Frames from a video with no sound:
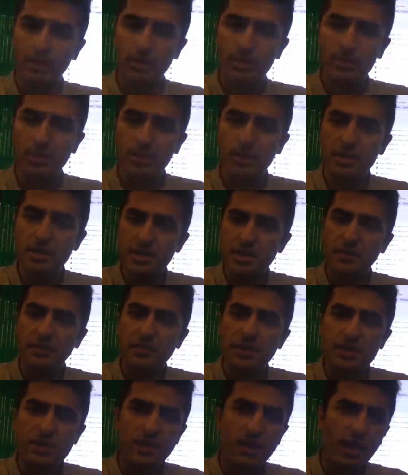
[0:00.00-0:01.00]
So this is the
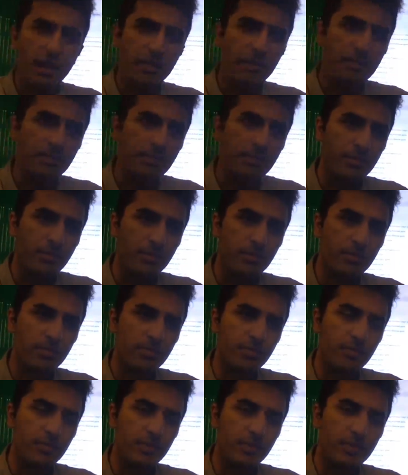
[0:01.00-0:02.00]
first time
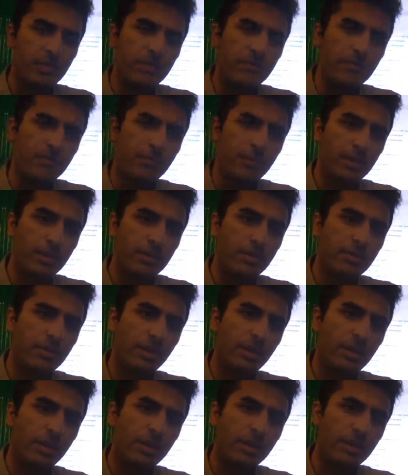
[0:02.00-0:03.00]
we're
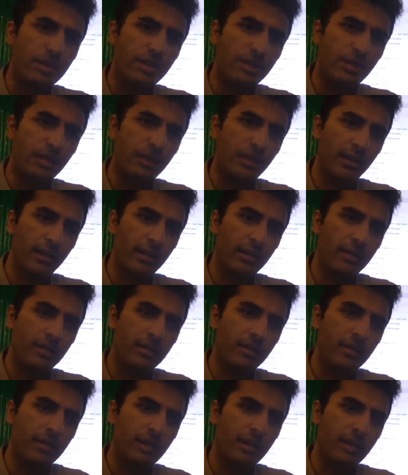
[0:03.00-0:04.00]
trying the
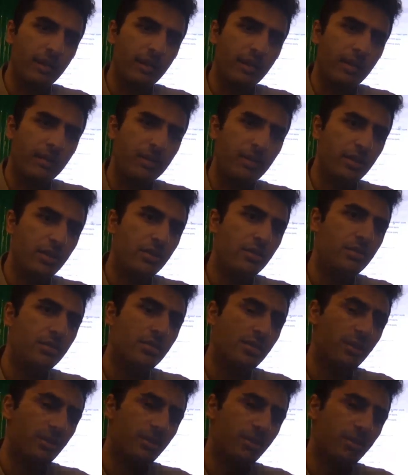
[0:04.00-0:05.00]

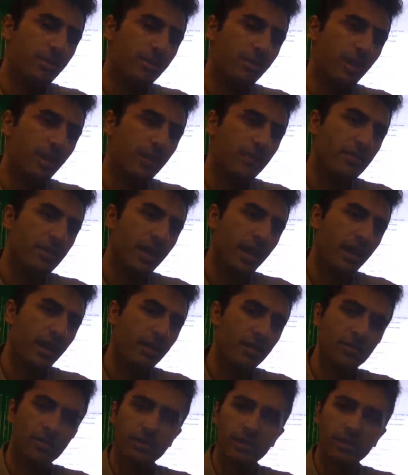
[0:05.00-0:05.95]
YouTube live channel.